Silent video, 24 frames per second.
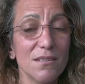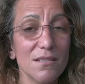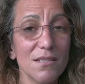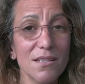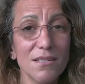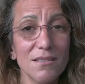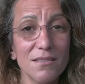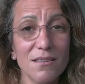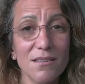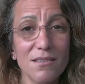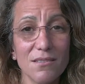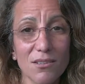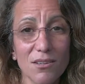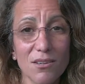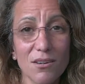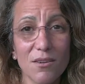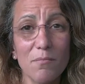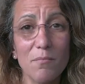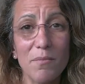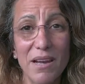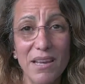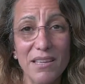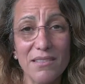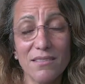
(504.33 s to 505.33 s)
chances
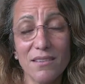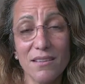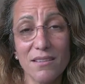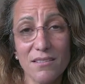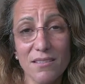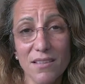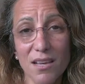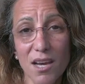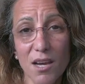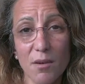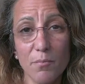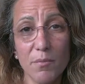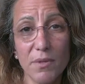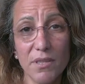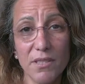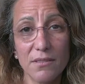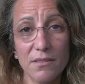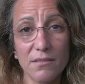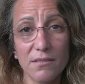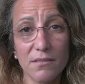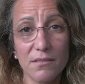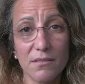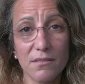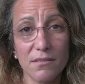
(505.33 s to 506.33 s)
are bad things
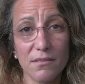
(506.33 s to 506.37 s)
happen.